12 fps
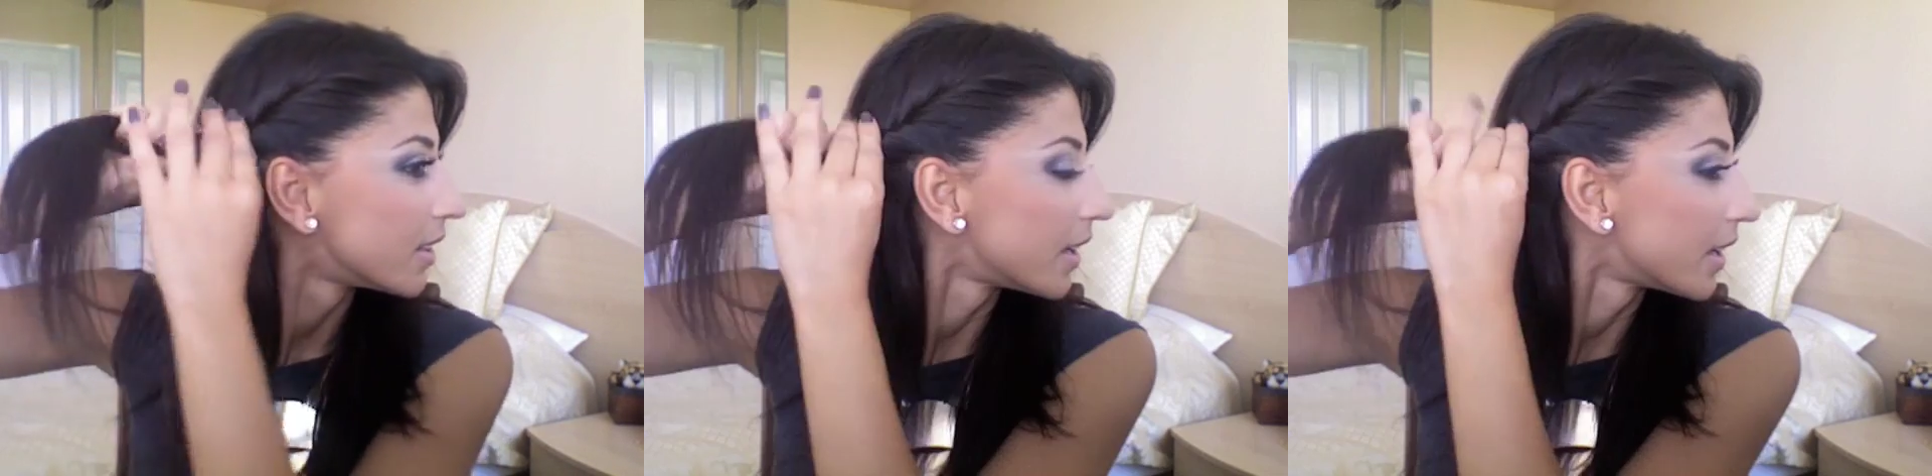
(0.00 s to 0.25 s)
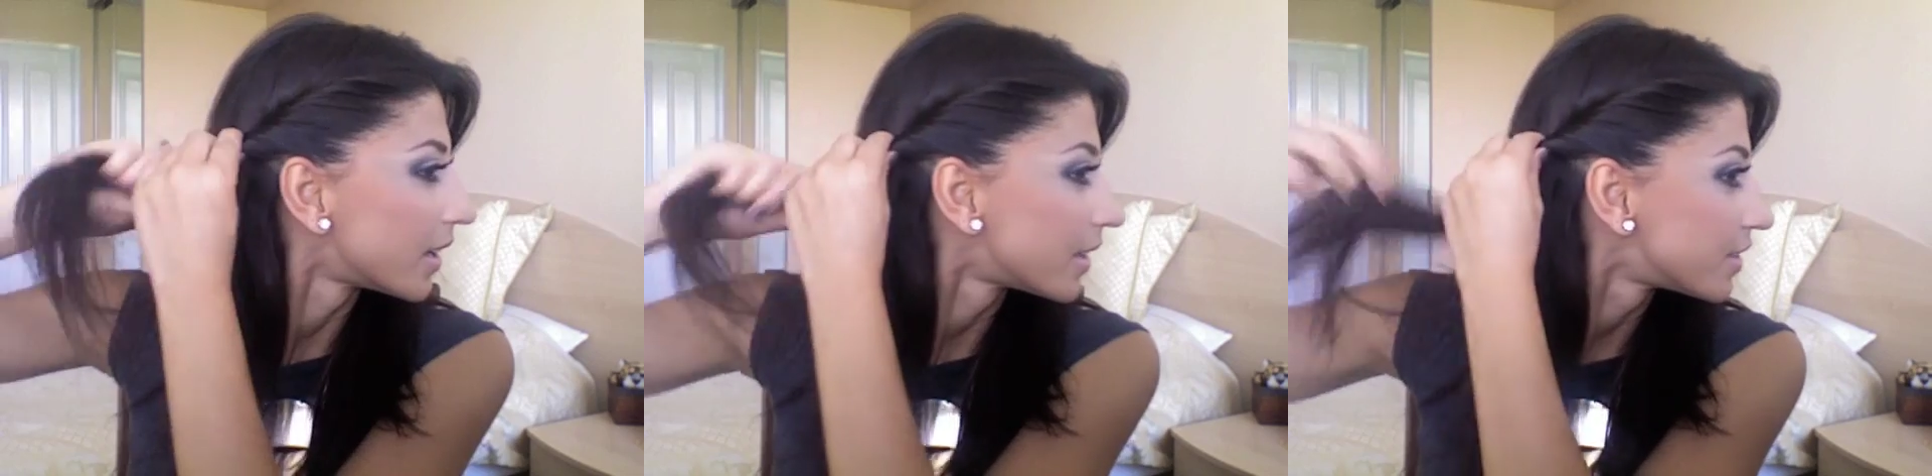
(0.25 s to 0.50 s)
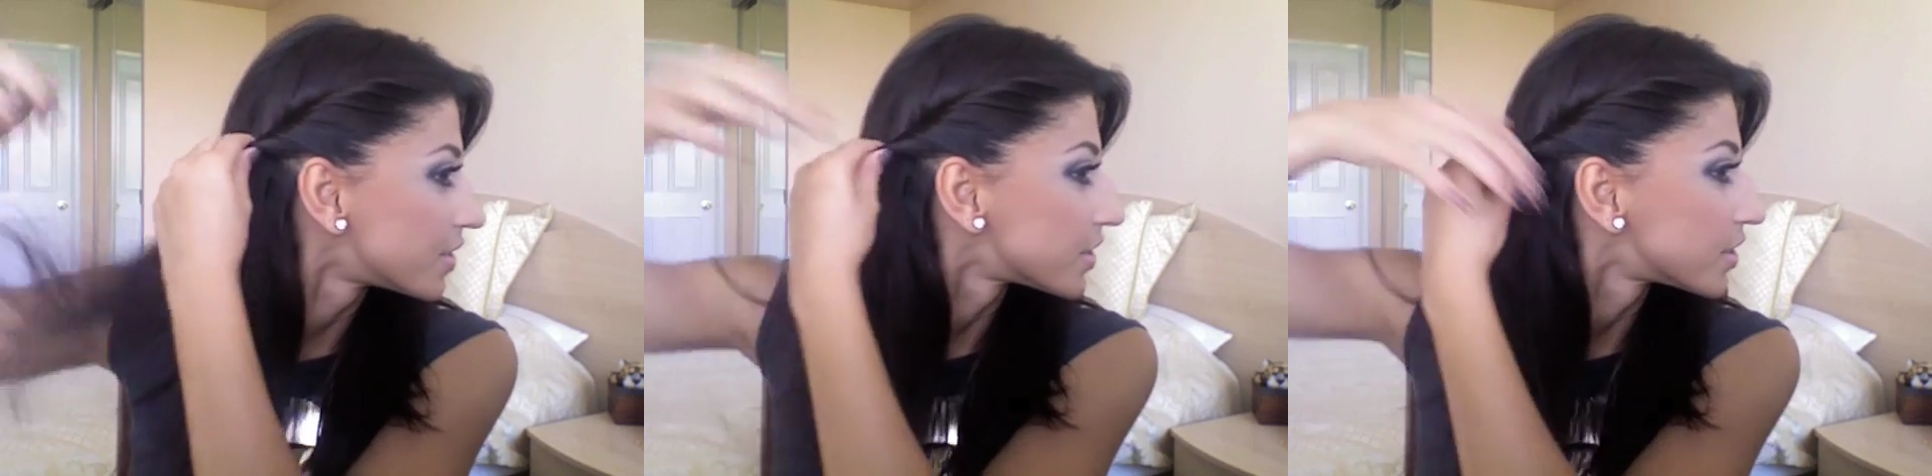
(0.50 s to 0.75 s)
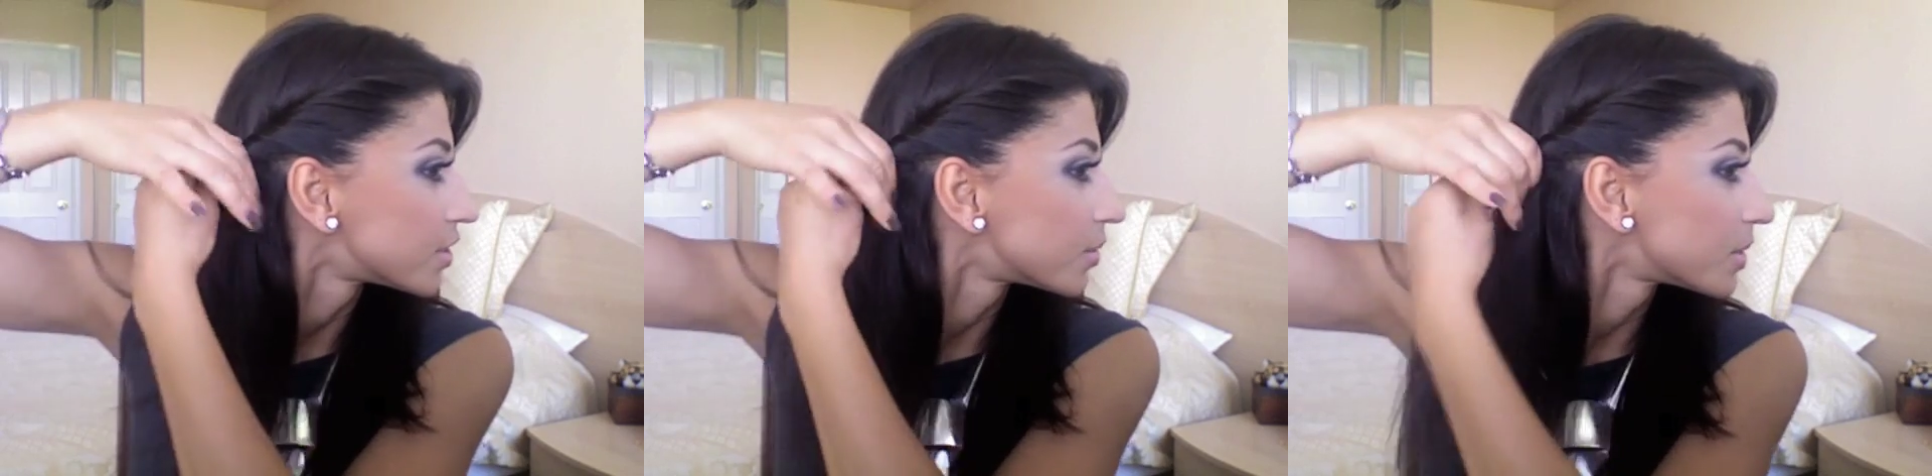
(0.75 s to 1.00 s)
and
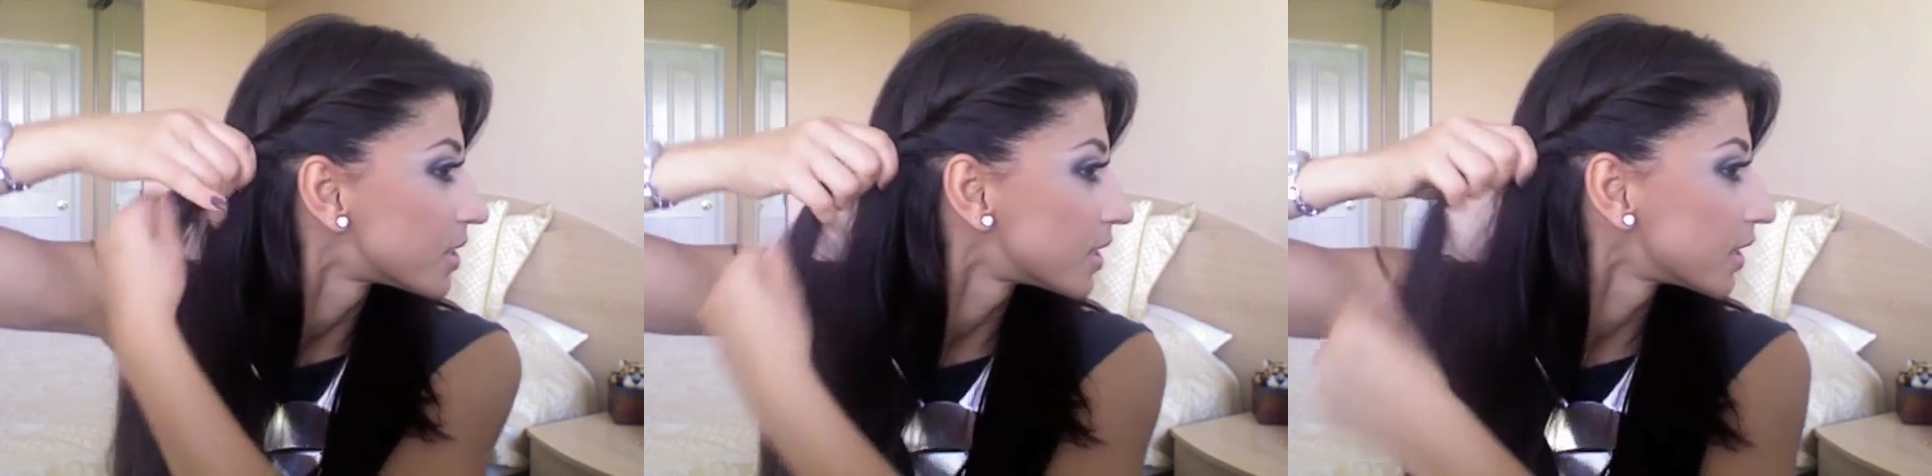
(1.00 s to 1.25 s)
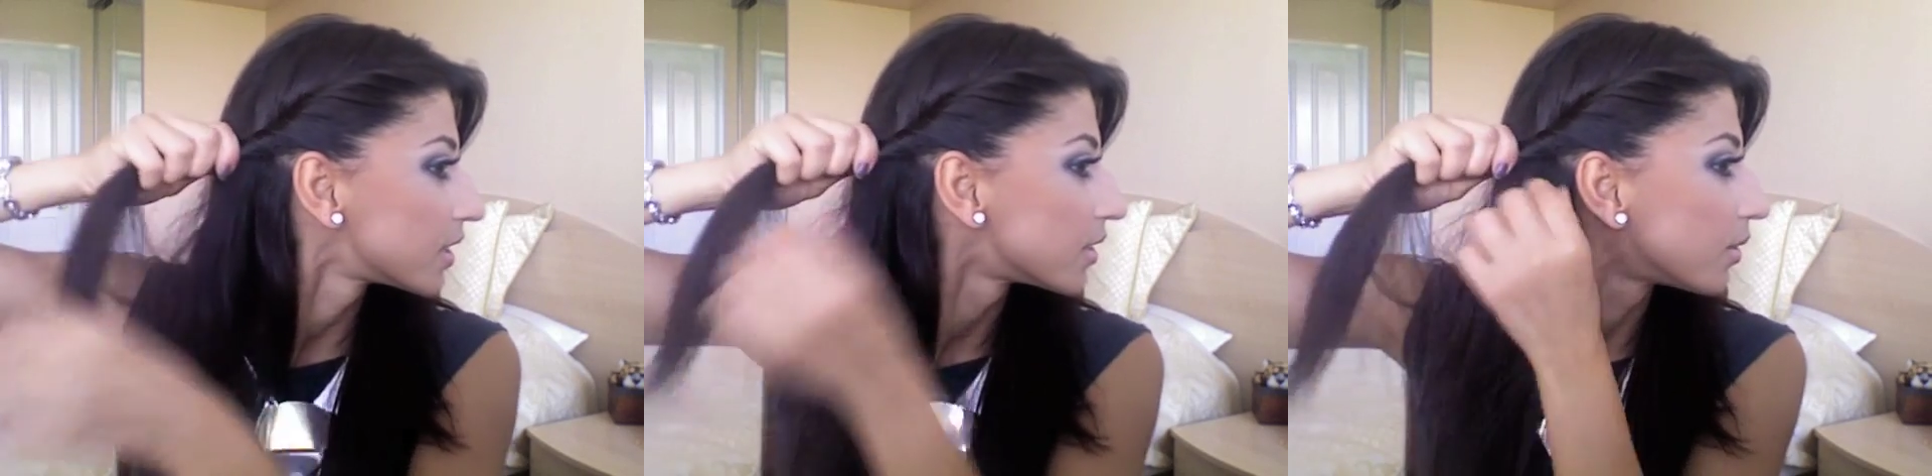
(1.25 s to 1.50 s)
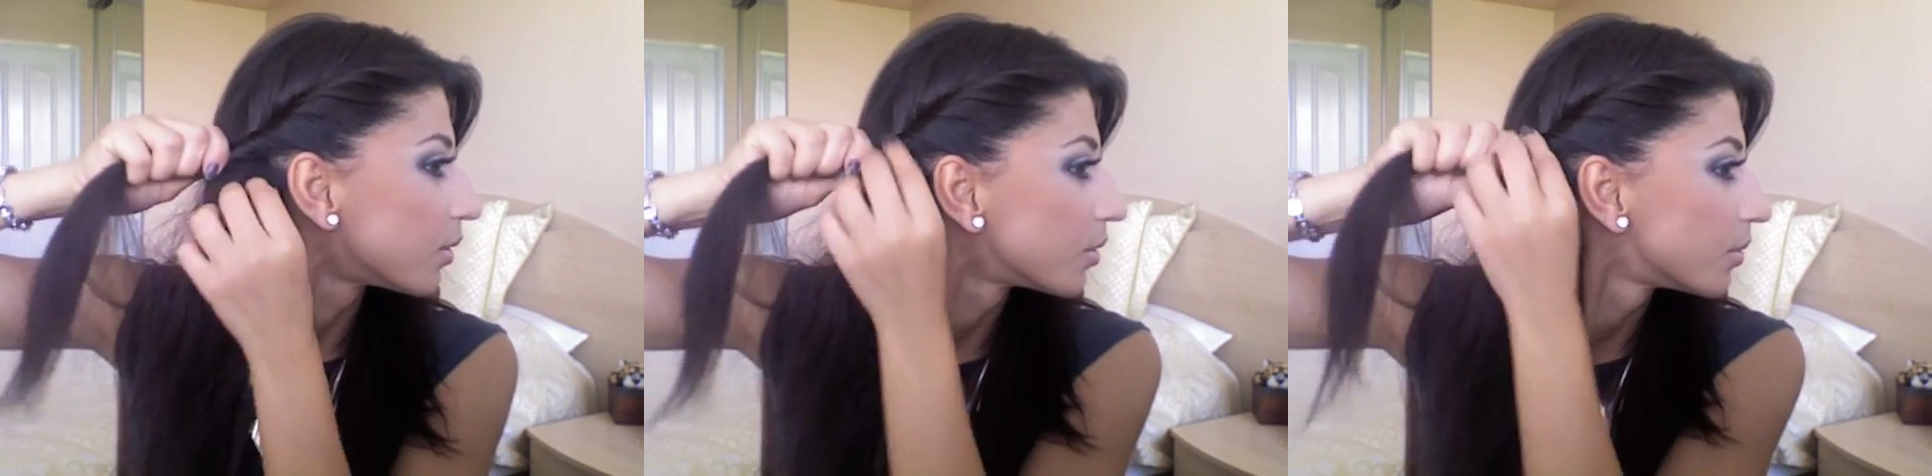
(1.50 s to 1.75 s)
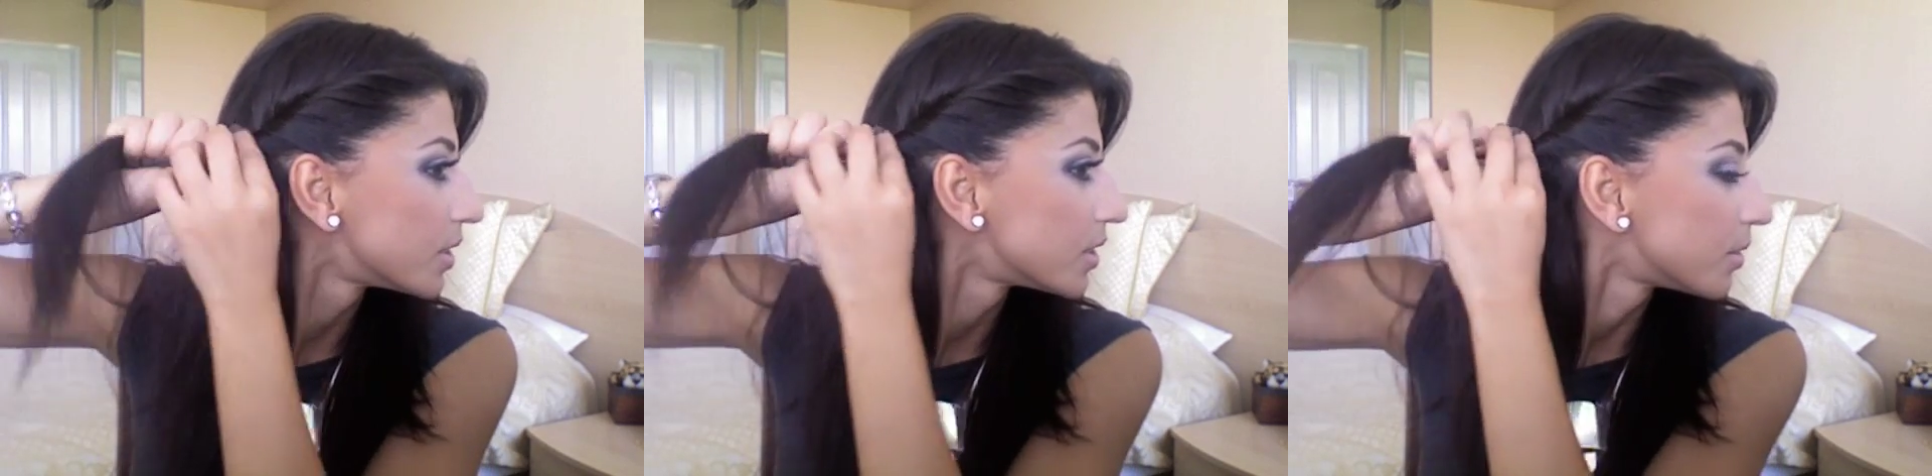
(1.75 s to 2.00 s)
just twisting it all the
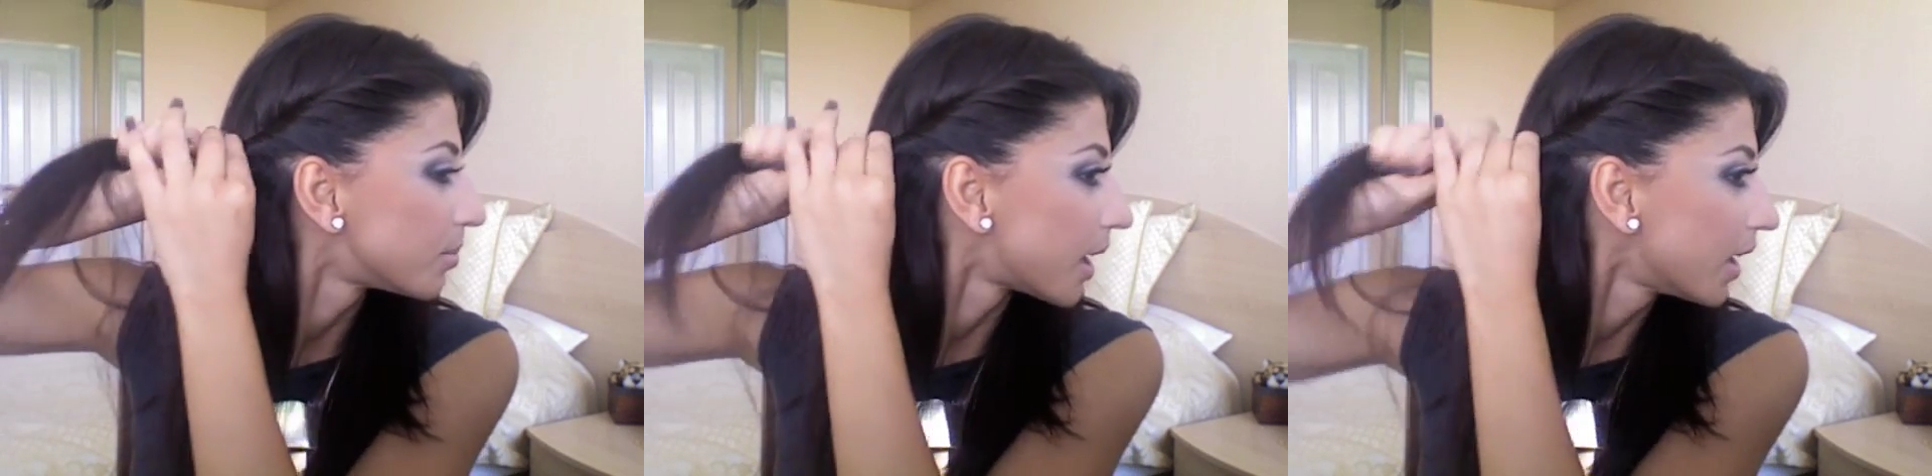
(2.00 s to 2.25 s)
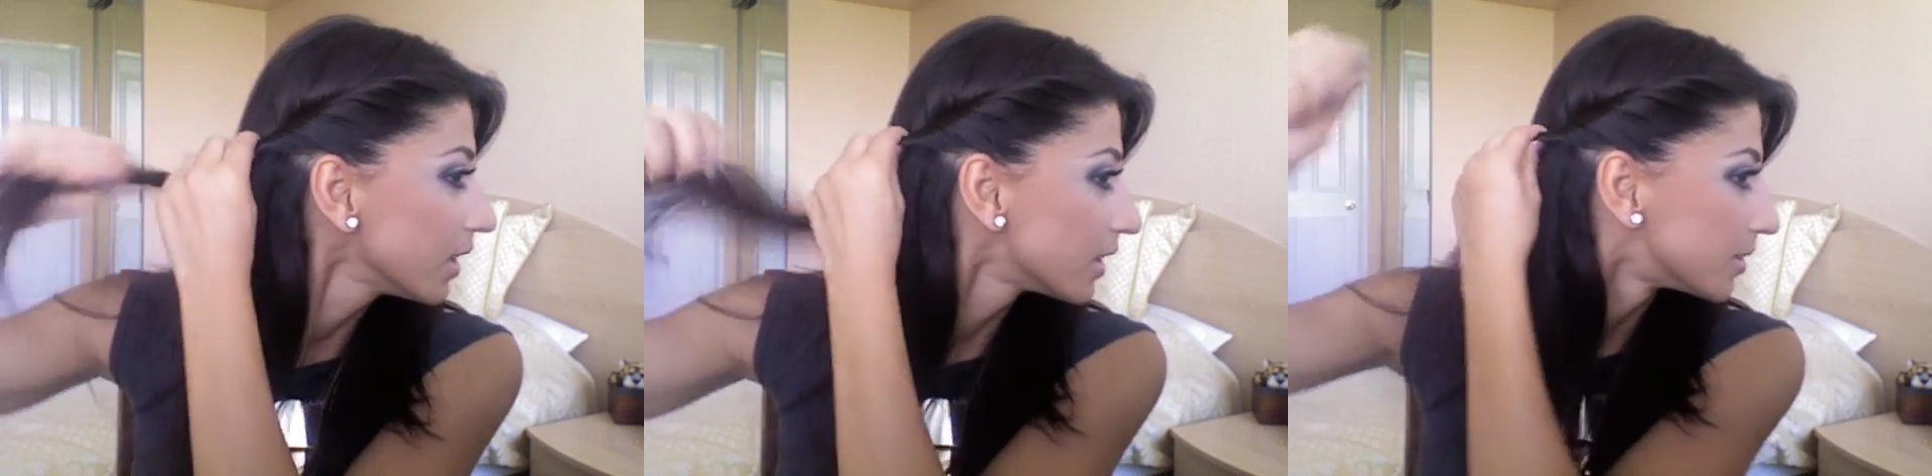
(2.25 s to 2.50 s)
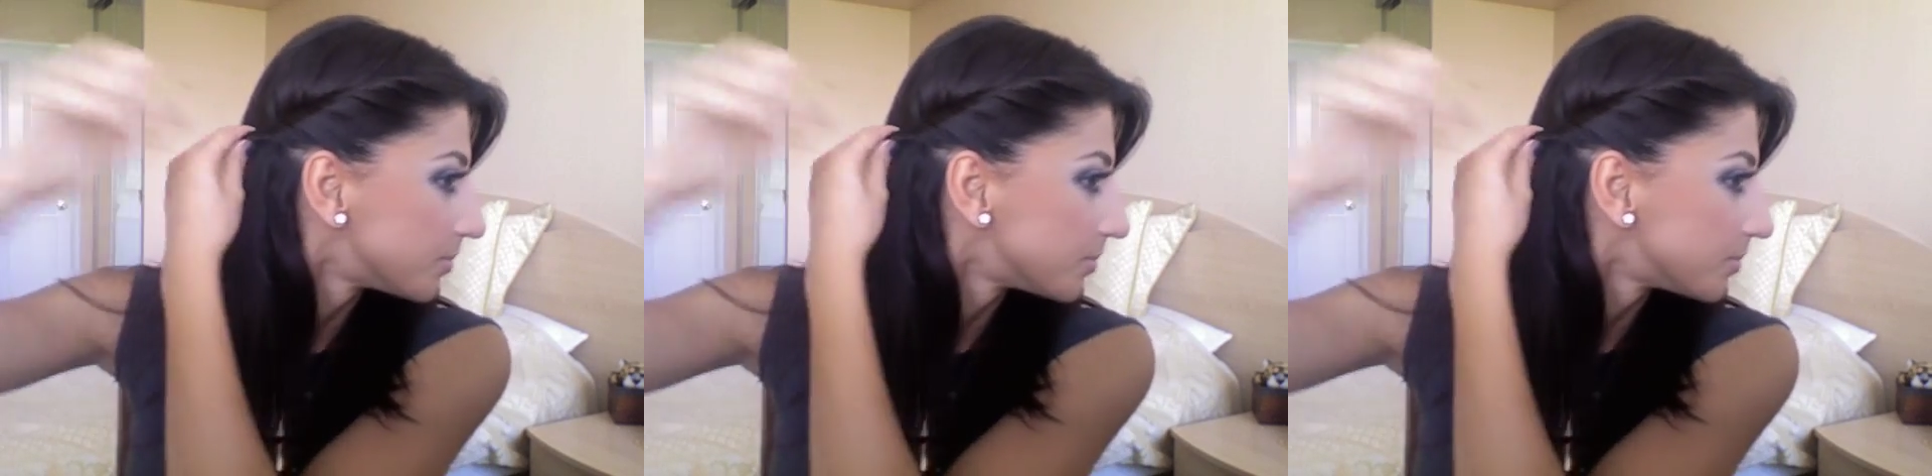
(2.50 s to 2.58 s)
way to the back